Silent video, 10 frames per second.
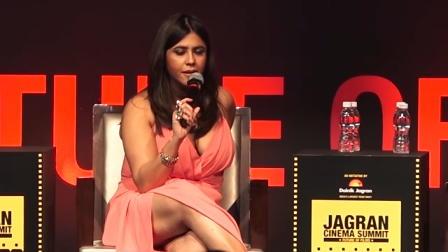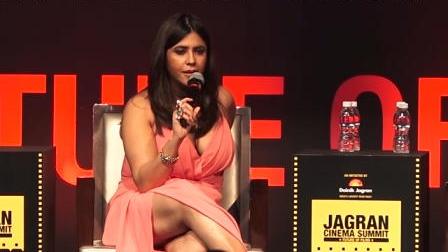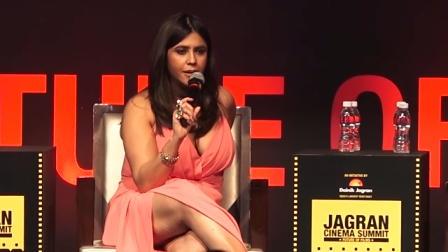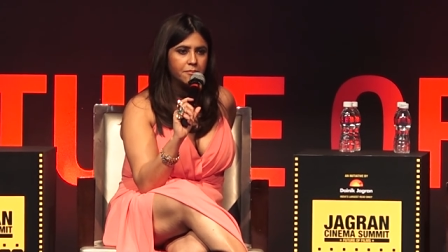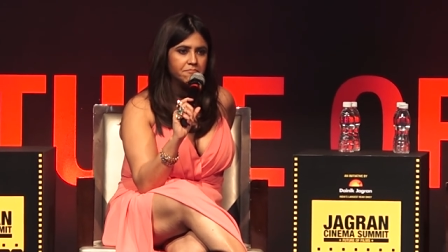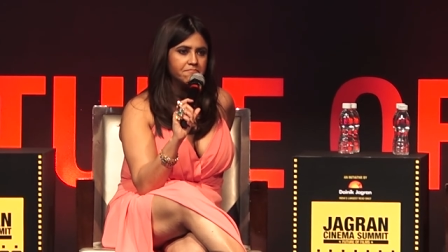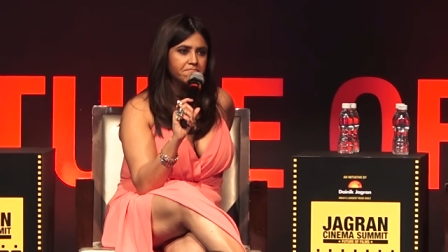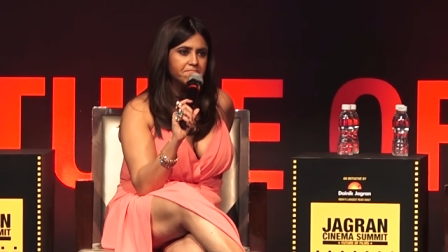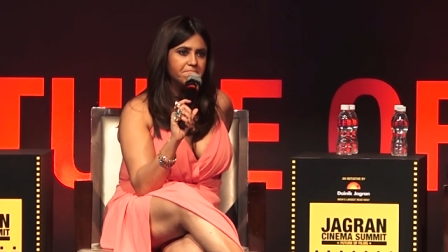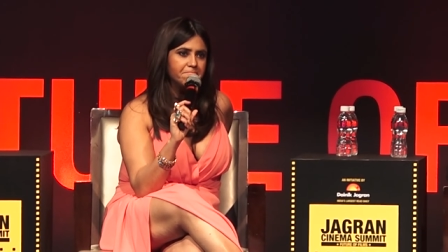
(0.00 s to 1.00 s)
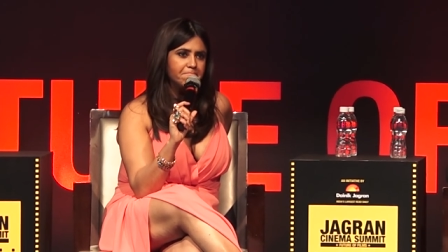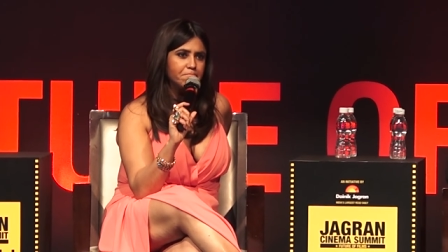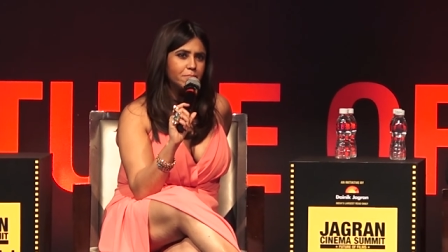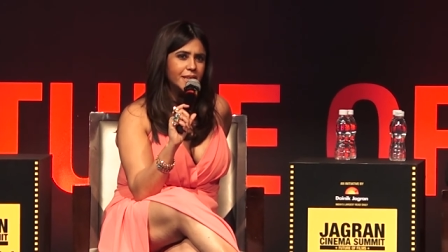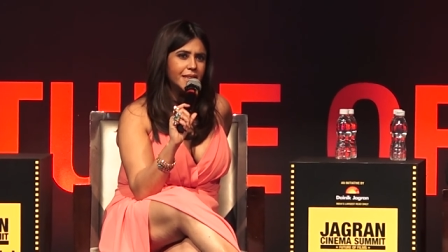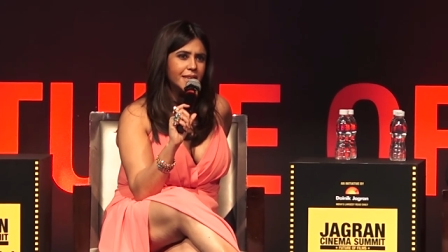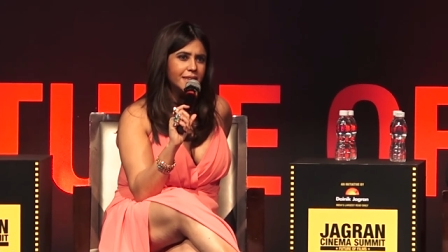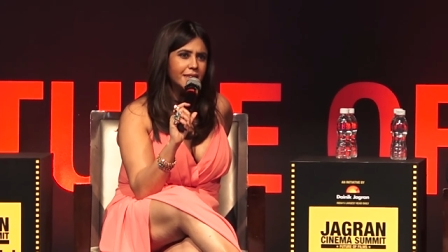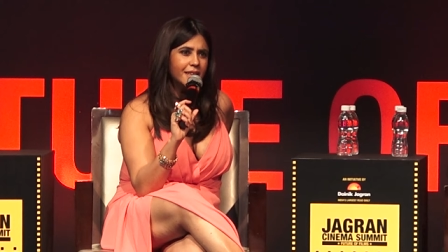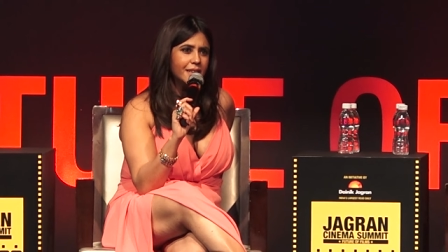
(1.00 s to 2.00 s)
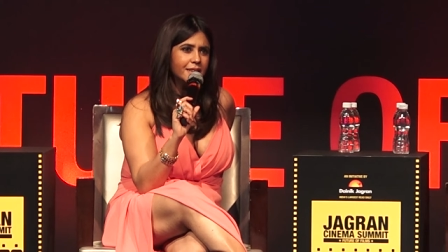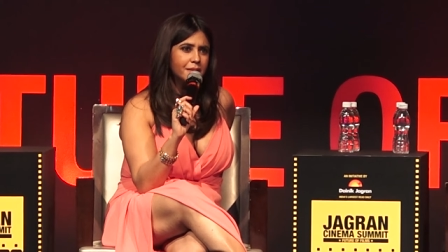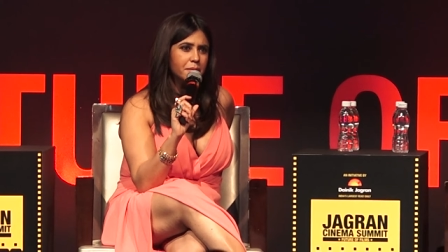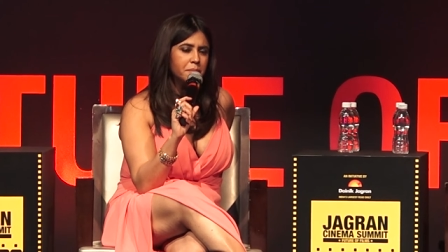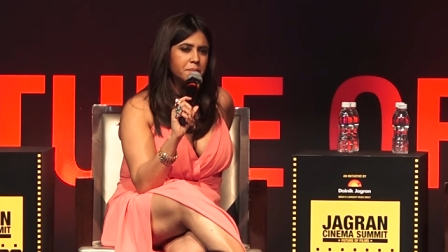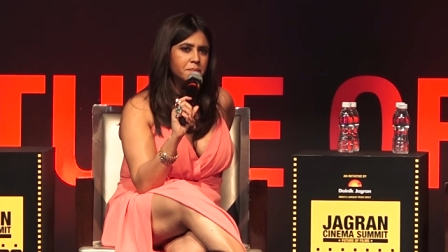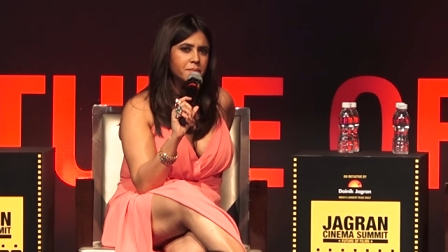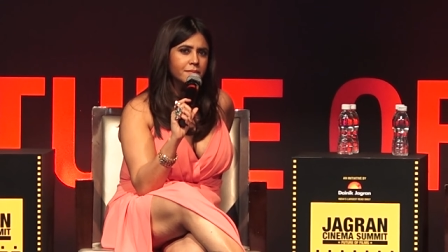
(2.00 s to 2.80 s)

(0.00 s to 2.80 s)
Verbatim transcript: Um, but yeah, there are some